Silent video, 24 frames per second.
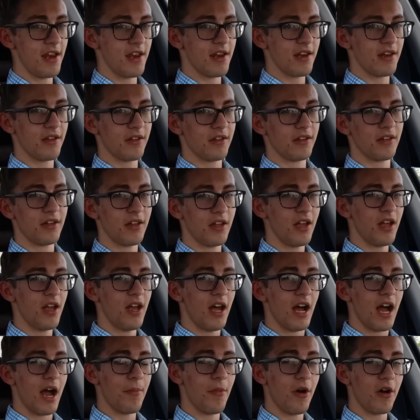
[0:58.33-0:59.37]

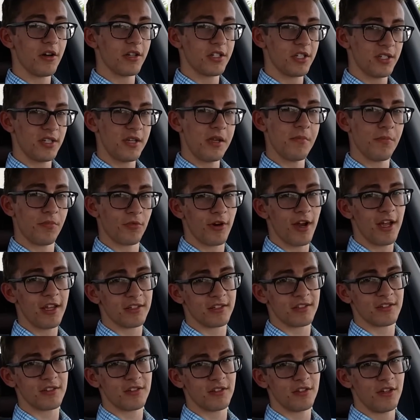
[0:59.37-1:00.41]
I'm honestly
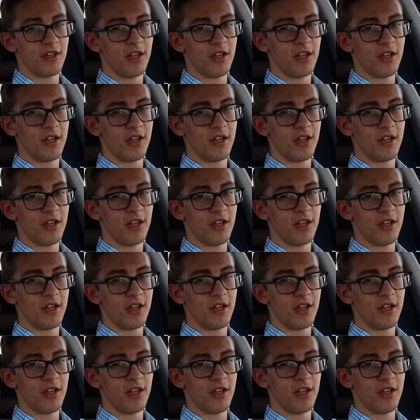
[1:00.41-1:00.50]
impressed.